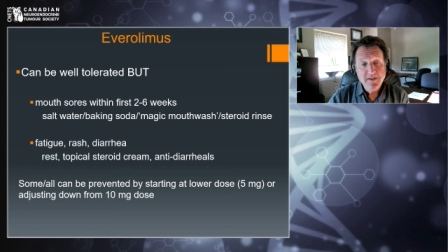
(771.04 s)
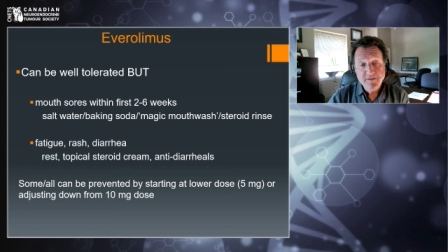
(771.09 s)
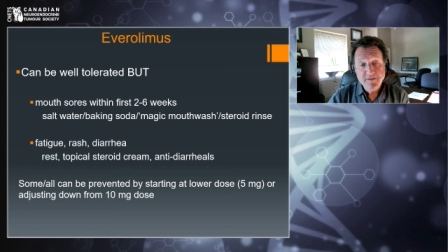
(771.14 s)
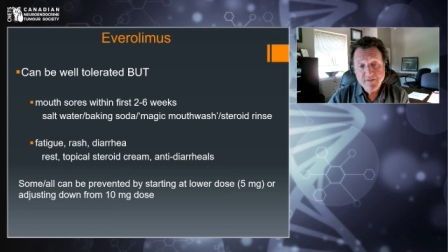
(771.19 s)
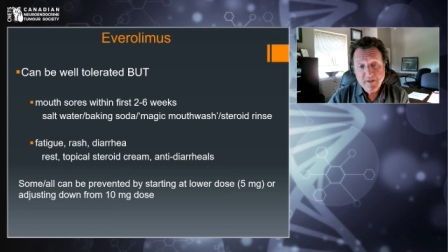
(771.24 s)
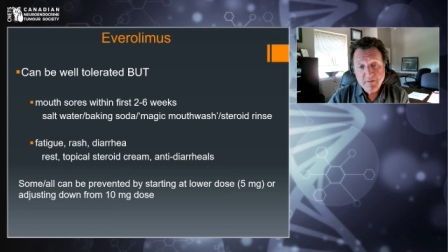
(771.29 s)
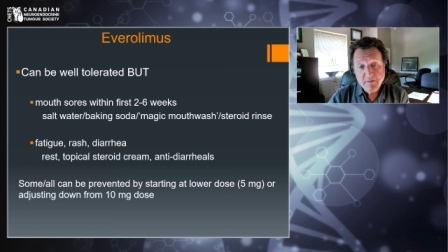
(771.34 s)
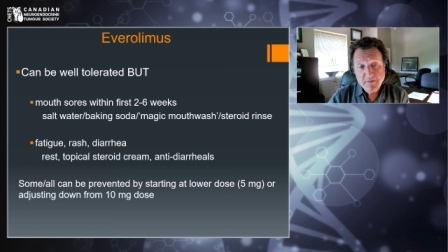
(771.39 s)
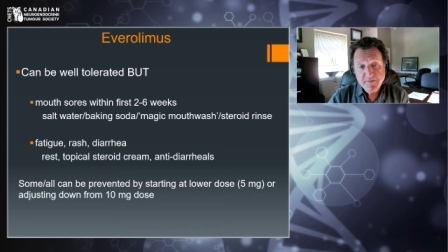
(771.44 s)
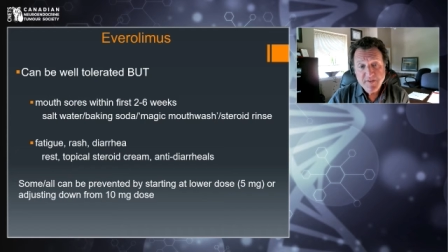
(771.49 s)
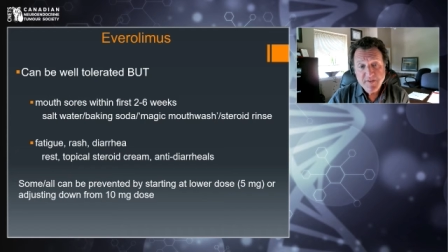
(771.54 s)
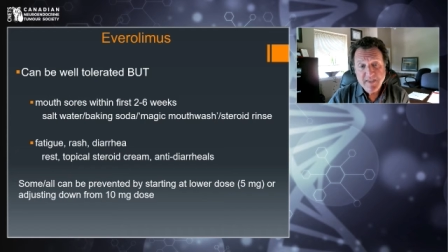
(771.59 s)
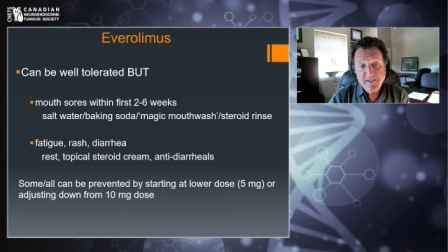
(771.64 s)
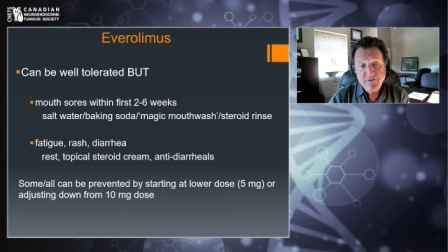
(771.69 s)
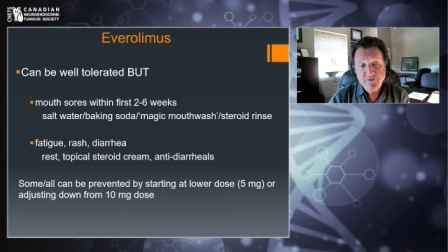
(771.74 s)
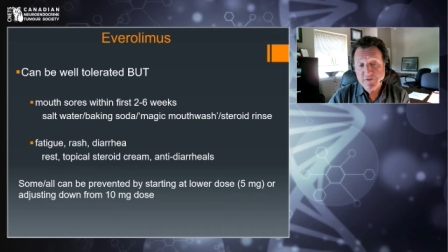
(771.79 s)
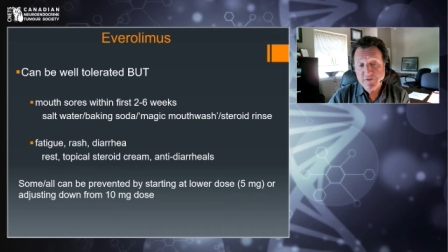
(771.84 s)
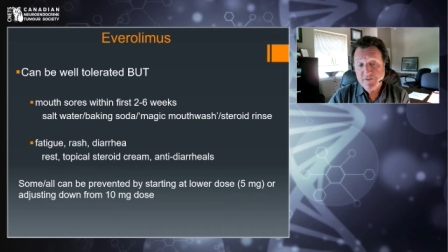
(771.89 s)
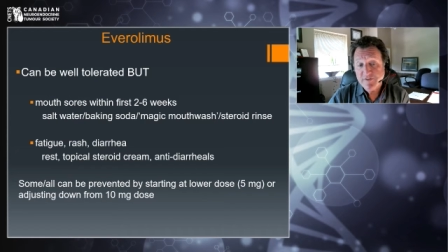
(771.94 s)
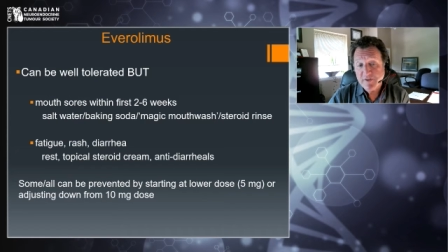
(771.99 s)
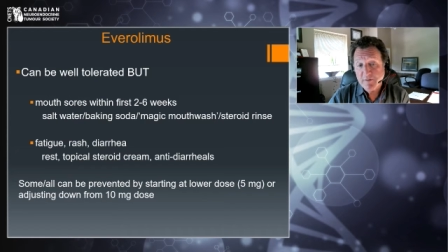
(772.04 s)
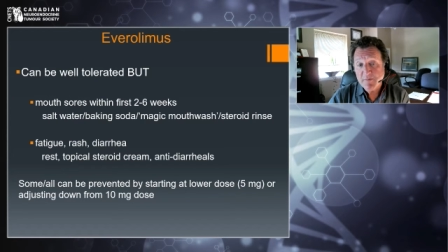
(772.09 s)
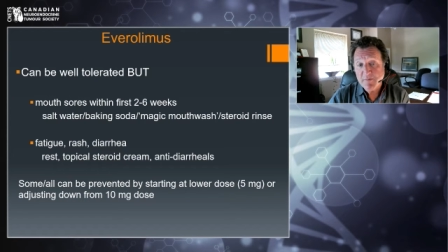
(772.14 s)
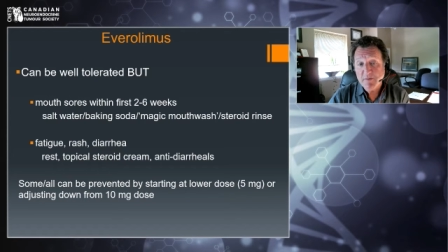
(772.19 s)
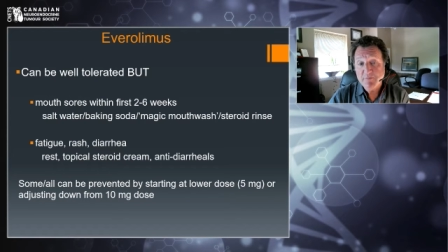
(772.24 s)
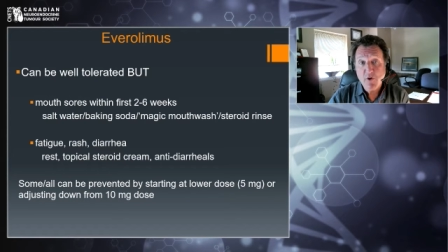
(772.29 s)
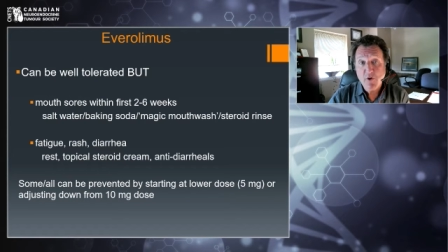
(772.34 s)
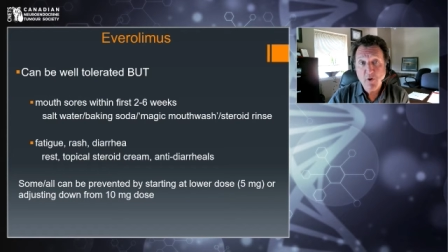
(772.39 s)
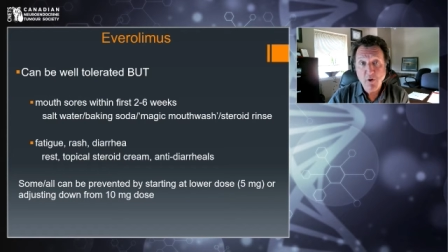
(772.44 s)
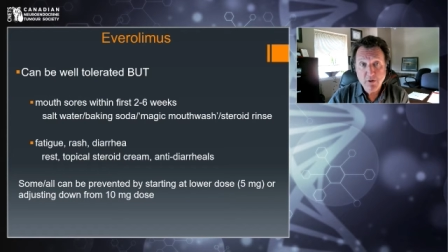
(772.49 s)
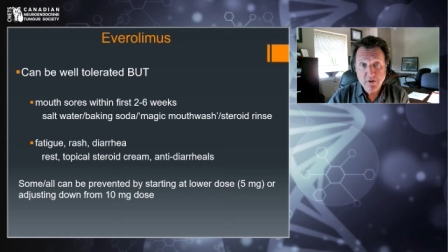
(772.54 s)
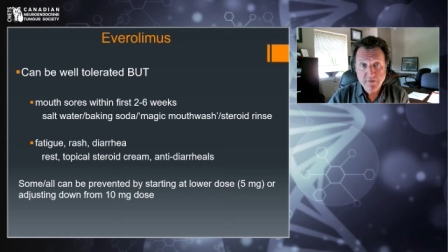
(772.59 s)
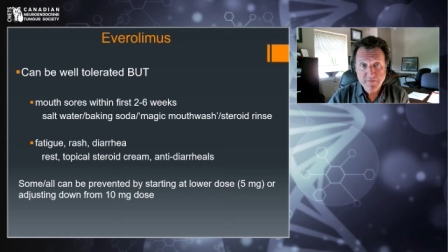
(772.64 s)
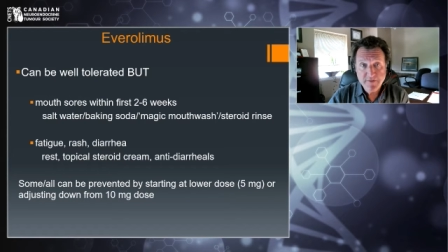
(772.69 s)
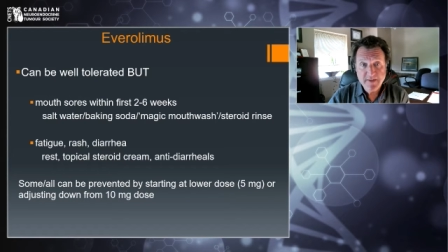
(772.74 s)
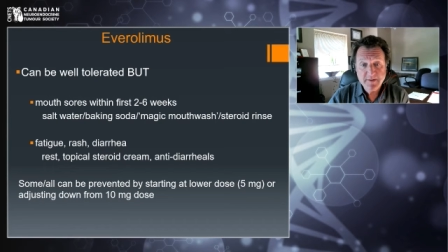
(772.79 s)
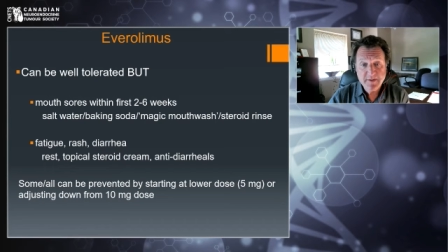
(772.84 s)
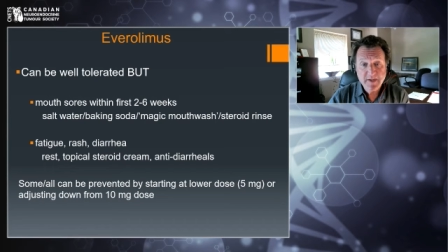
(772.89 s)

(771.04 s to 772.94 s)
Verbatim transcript: Some of these, or sometimes all of them,